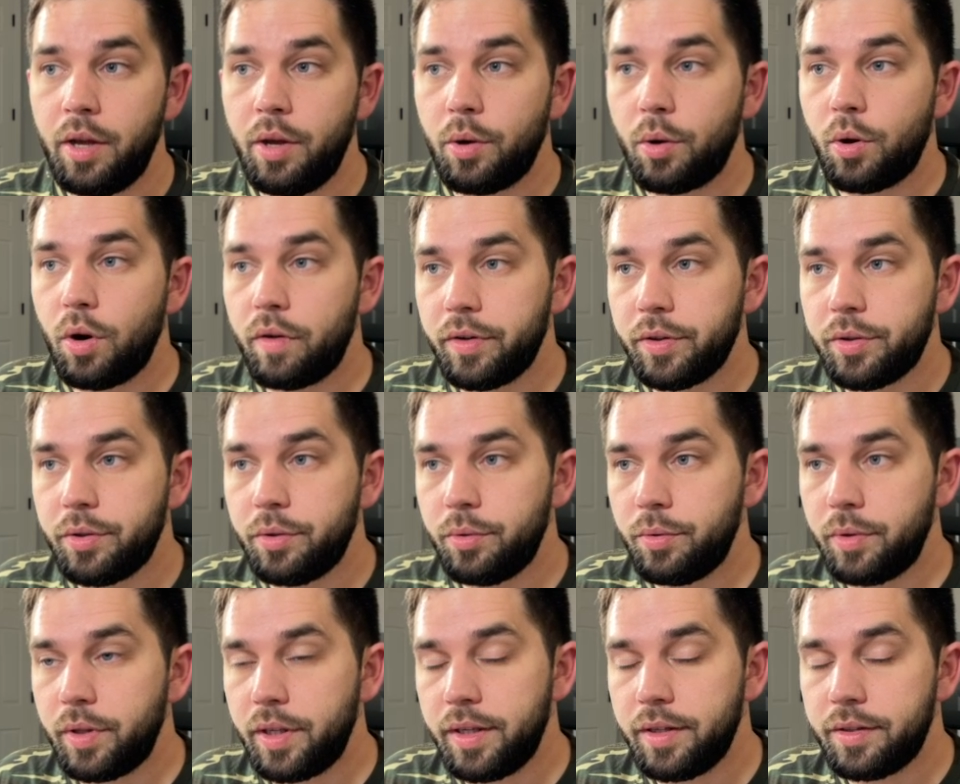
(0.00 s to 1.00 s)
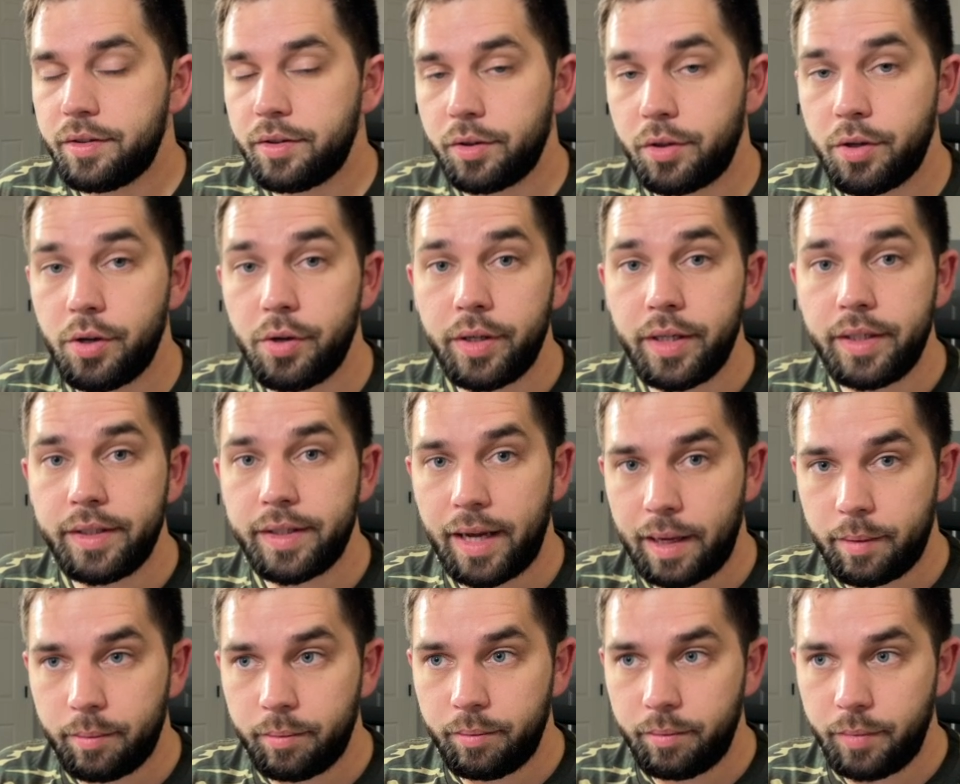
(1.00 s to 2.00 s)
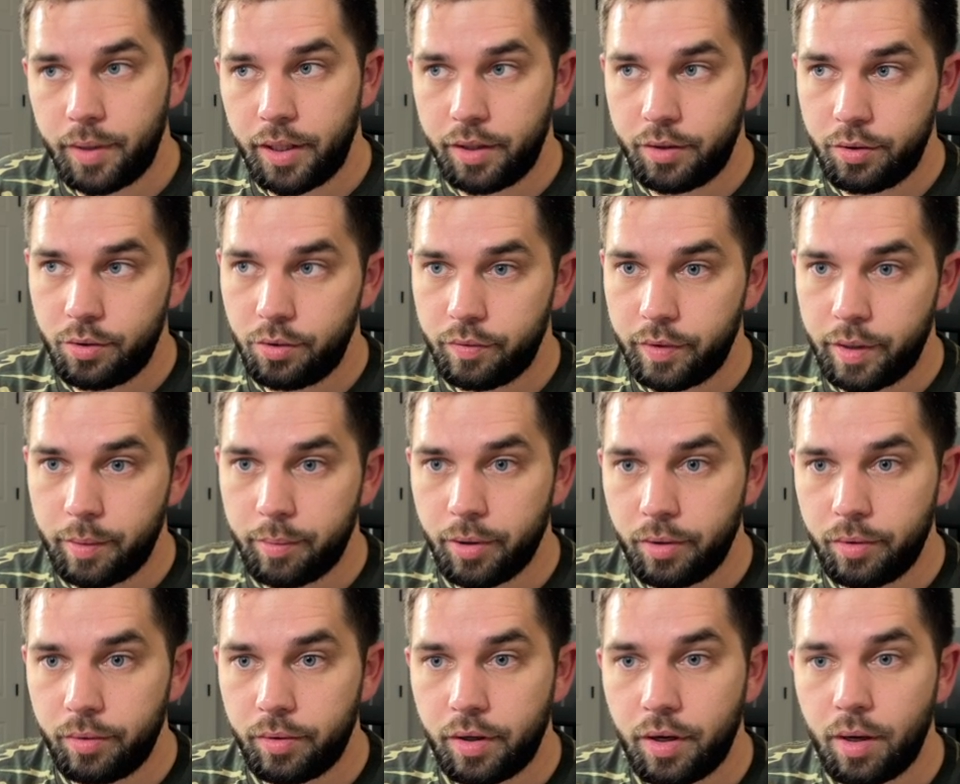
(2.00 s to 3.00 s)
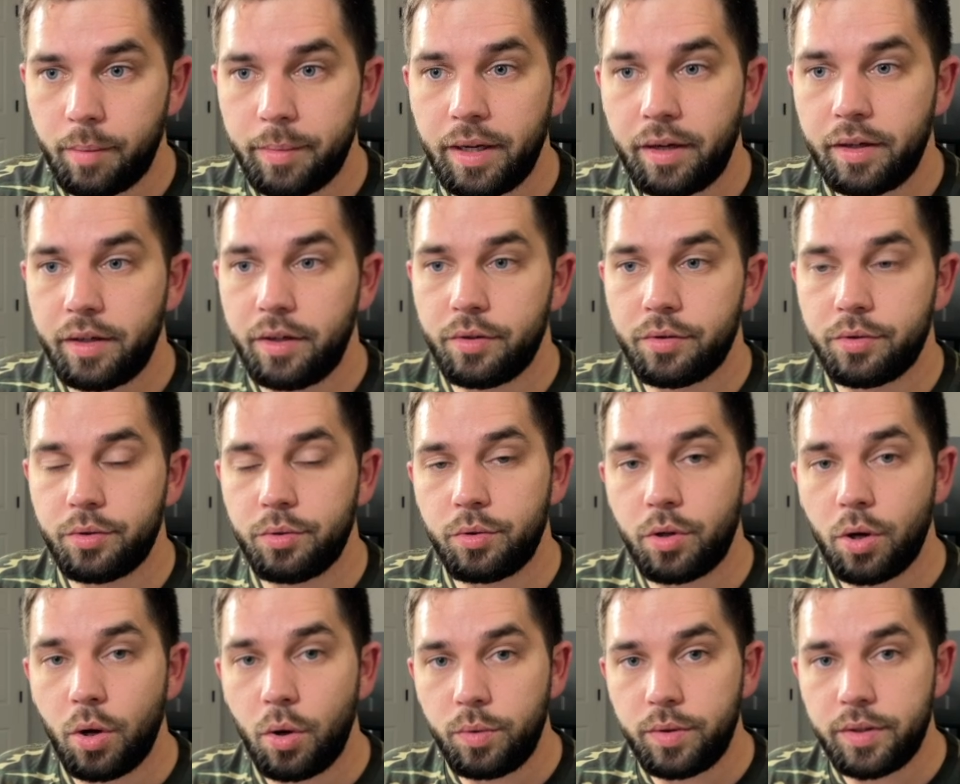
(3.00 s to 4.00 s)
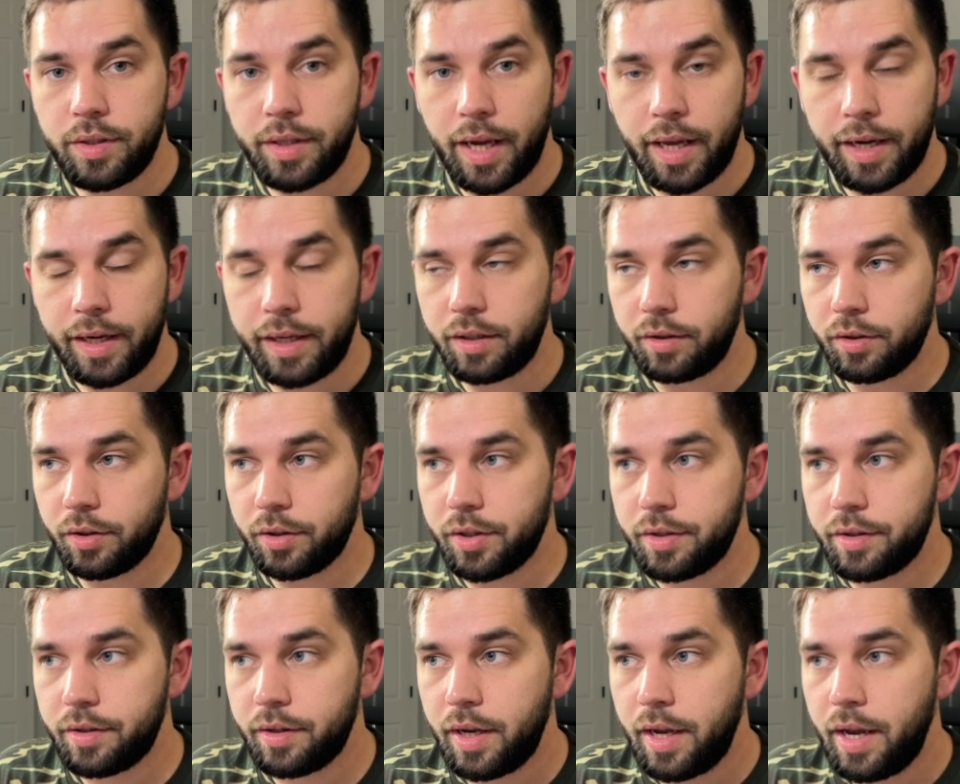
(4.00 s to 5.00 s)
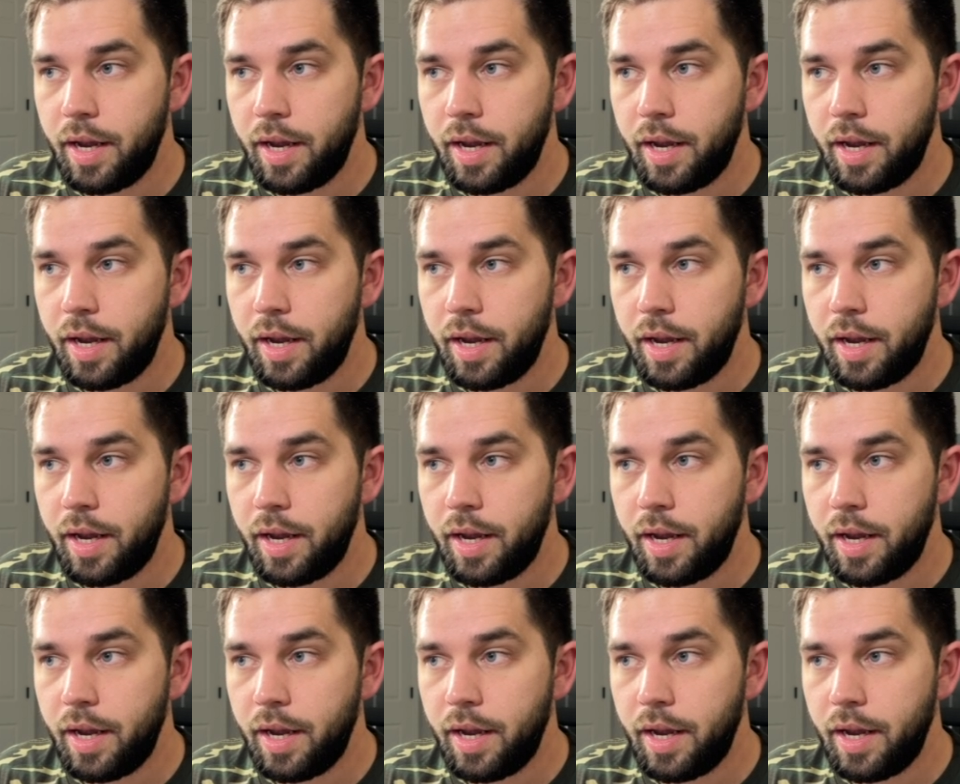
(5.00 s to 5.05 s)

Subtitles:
go over to the security tab in your repo, come down here to code scanning alerts,